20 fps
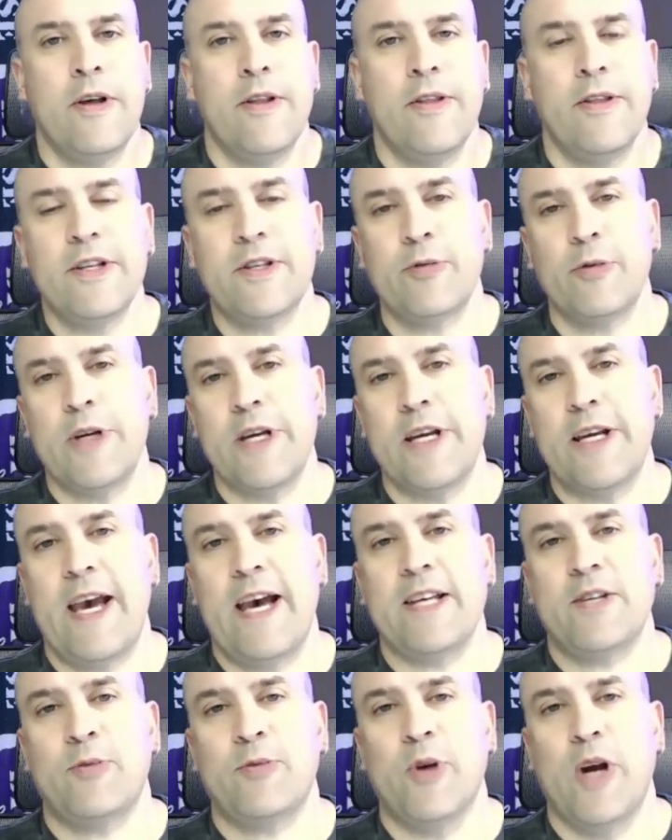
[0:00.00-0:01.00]
This week,
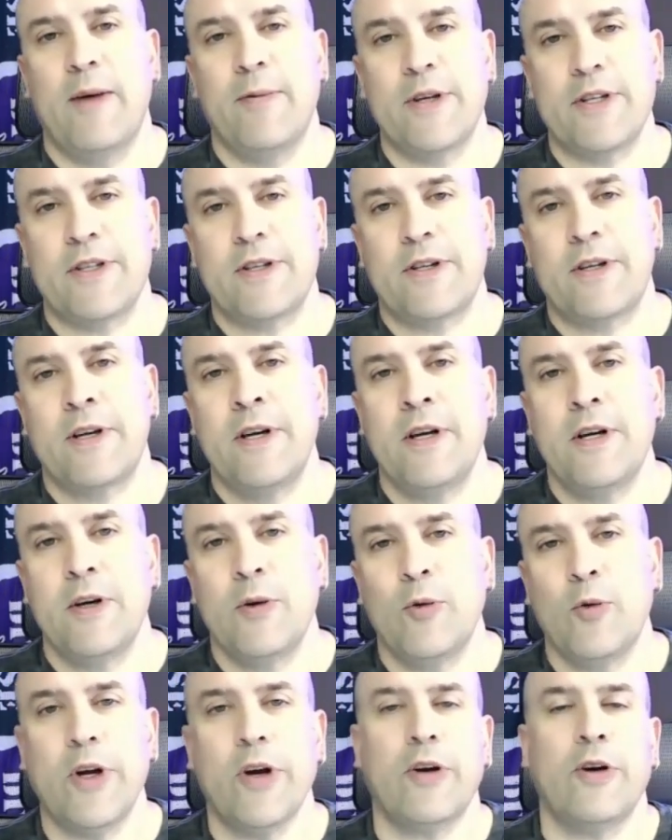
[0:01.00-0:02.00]
as promised,
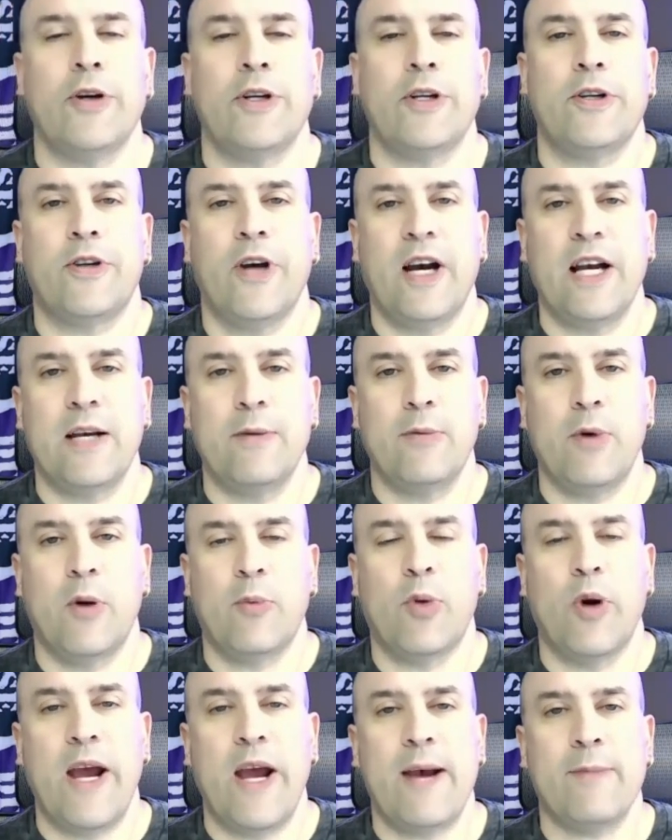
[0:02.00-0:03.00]
we are going to talk
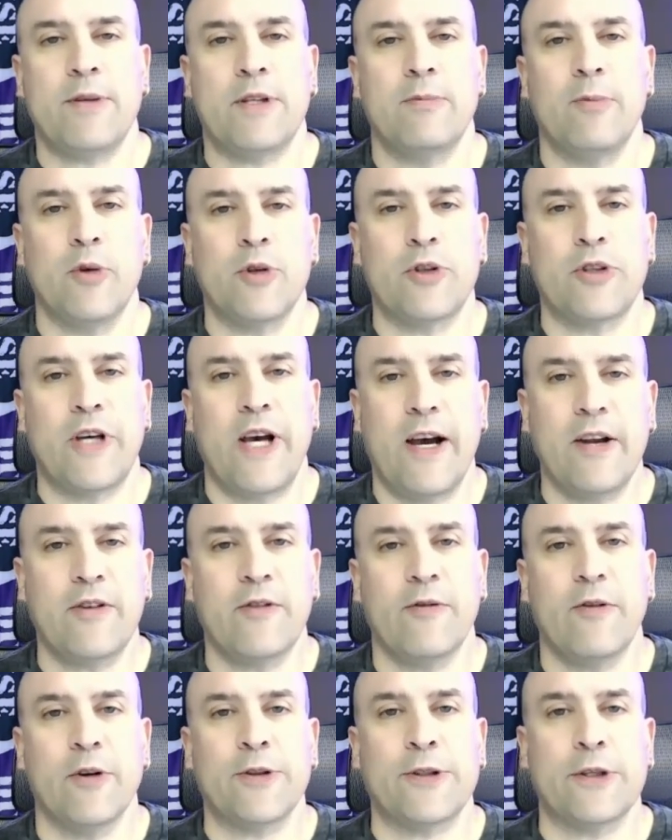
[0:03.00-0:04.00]
about perhaps the most
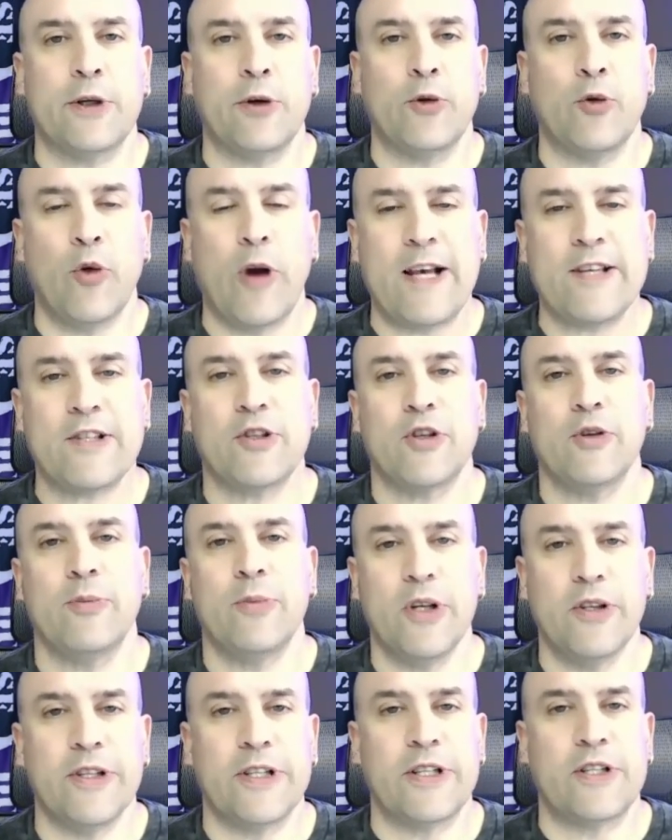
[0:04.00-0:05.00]
controversial roster
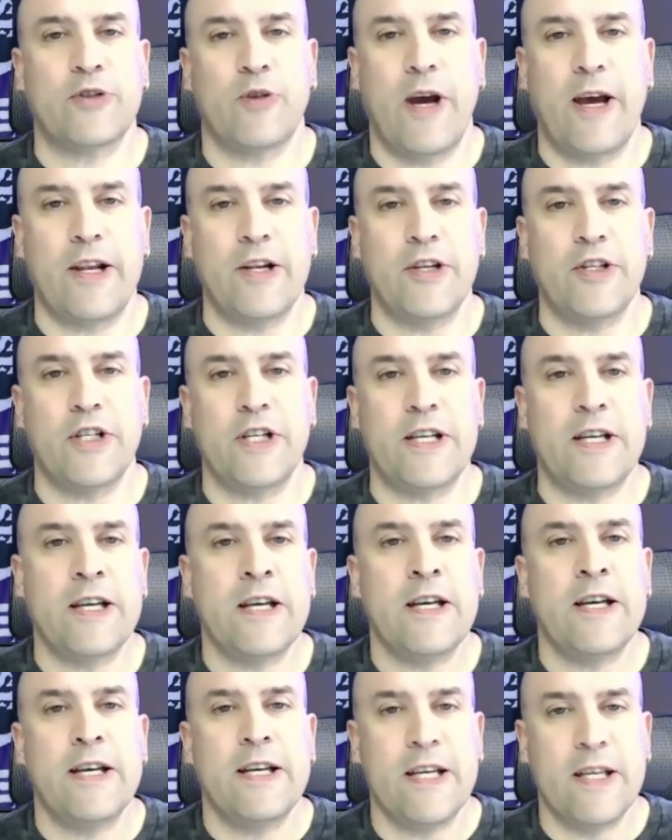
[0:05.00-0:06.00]
building strategy
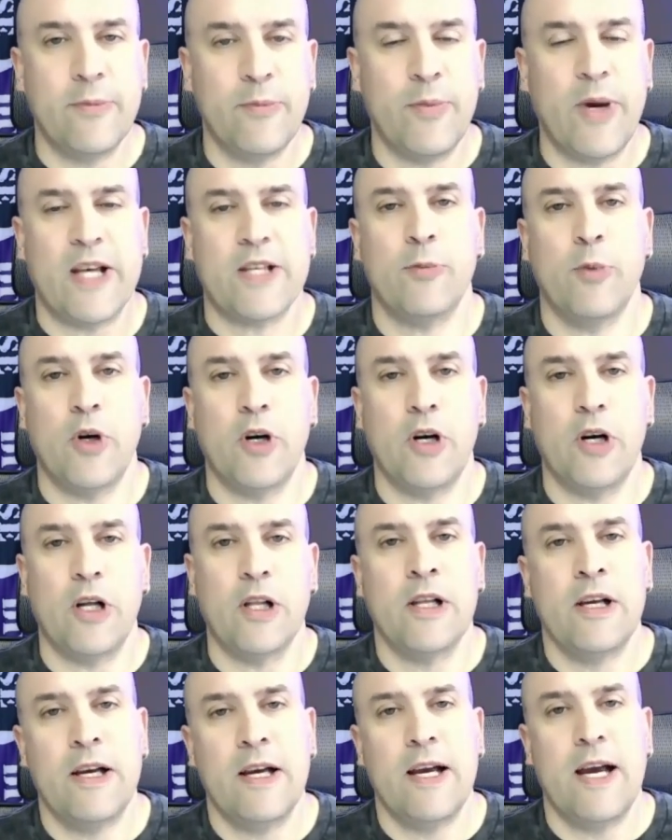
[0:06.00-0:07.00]
in best
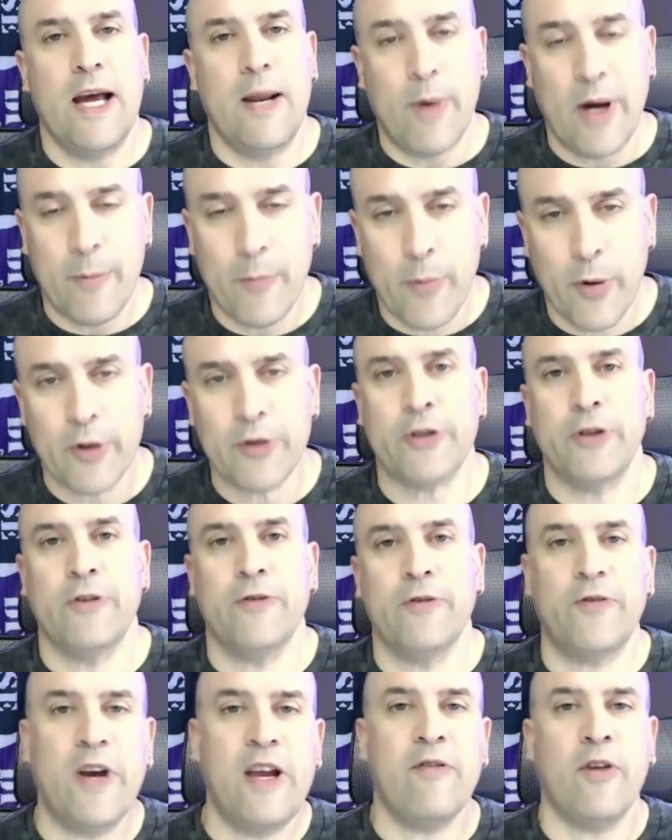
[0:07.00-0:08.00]
ball, and my personal
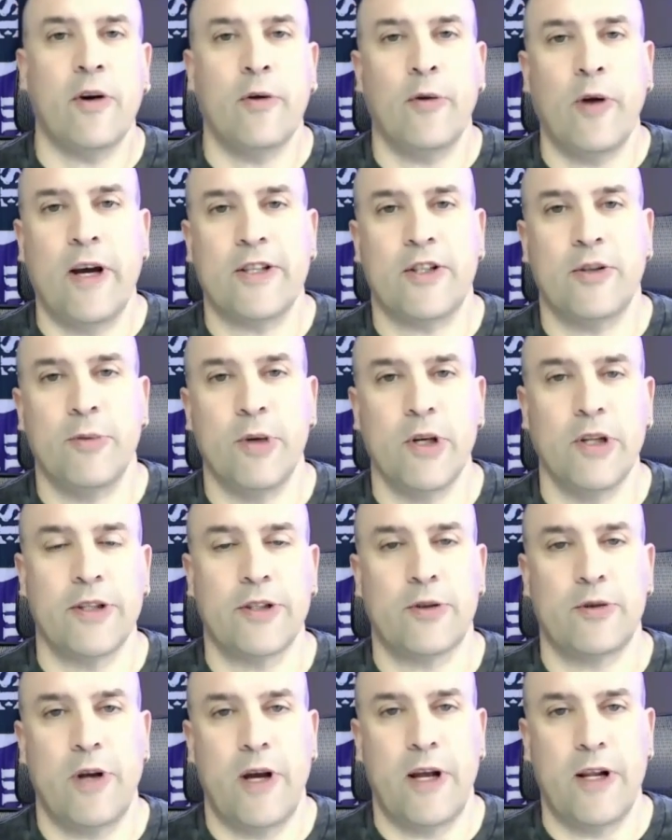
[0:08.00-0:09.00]
favorite roster building
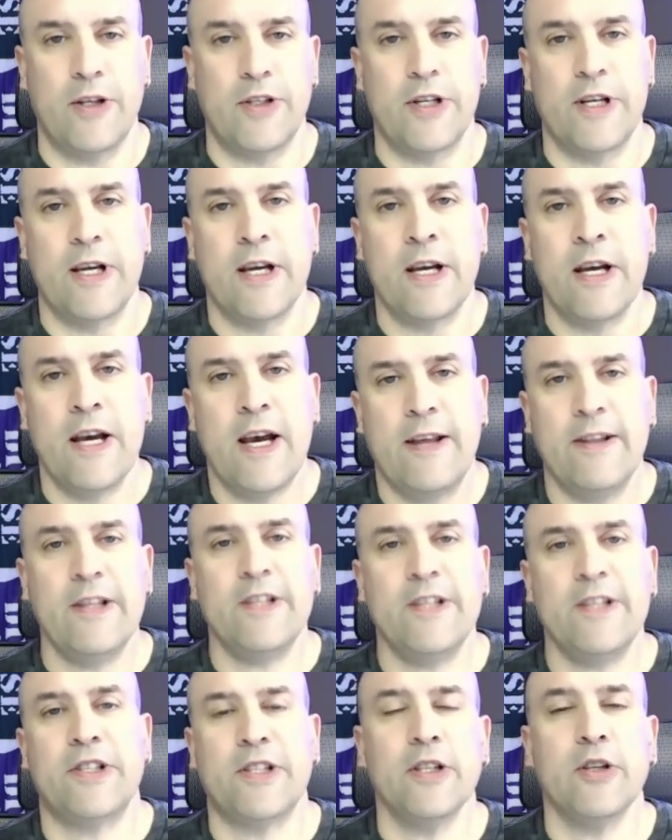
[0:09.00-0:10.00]
strategy, and
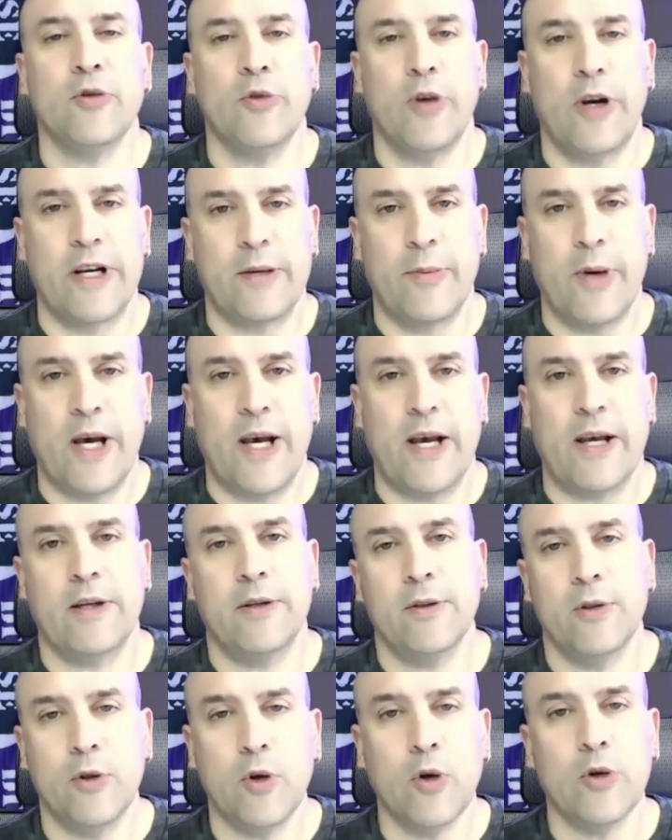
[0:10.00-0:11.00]
that's zero running back,
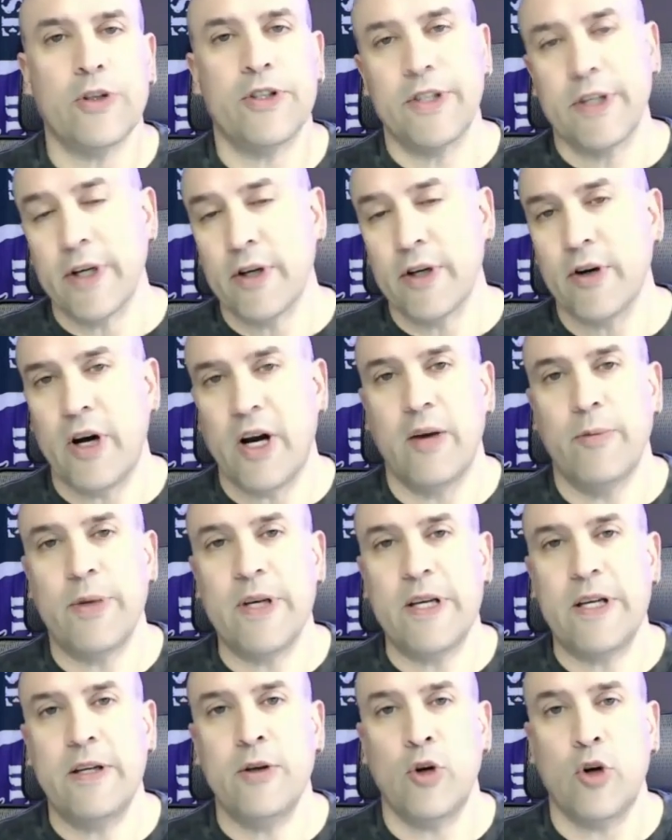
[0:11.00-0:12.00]
or zero
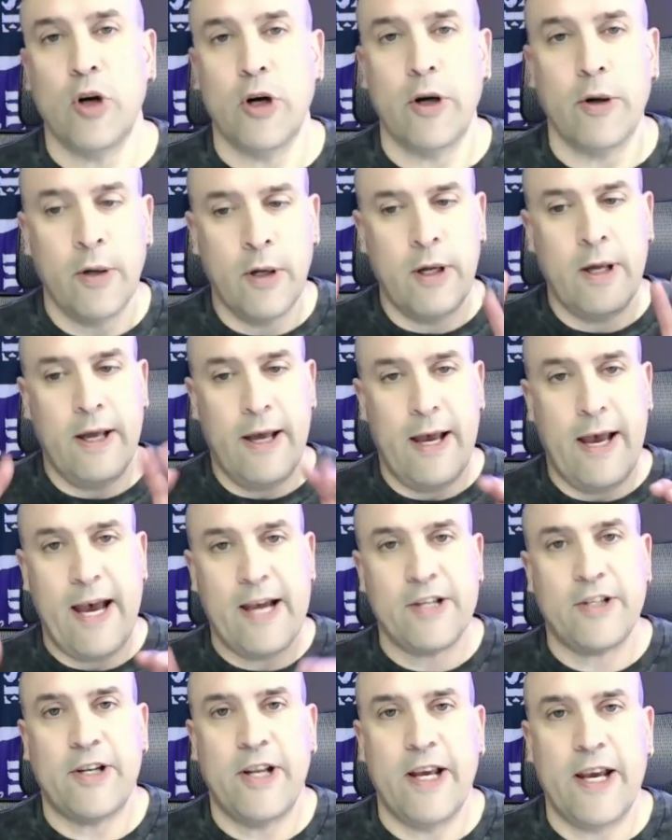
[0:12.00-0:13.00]
RB, or
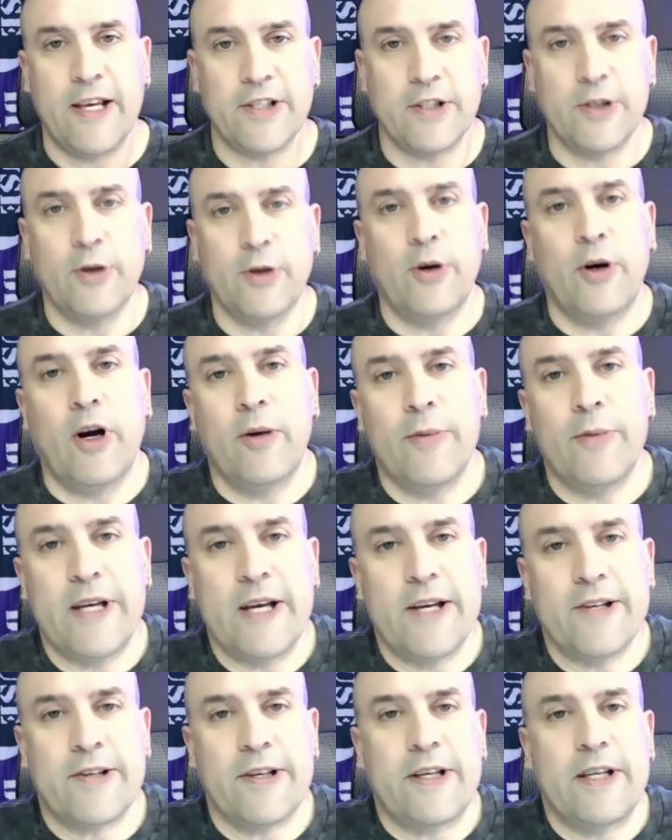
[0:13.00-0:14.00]
hashtag zero
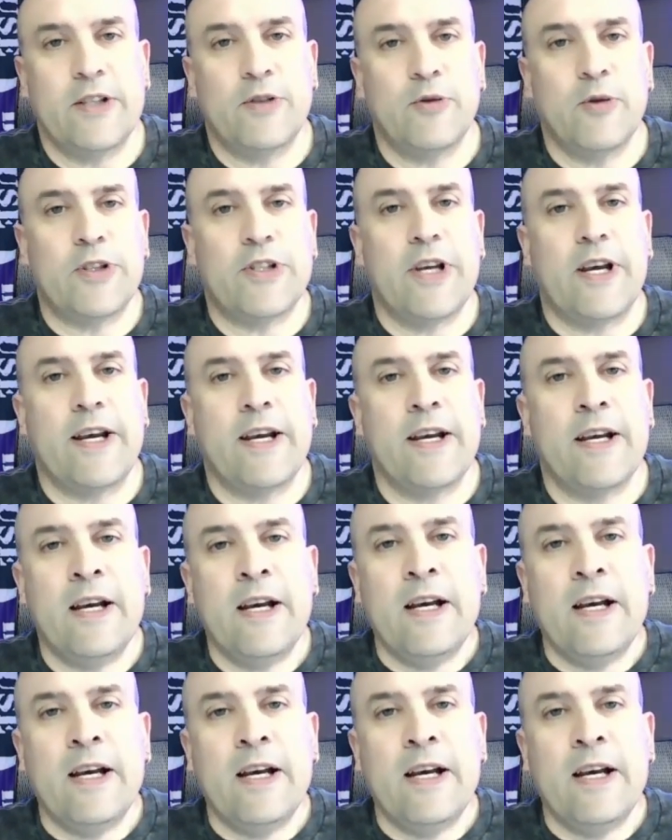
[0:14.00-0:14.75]
RB, as the kids would say.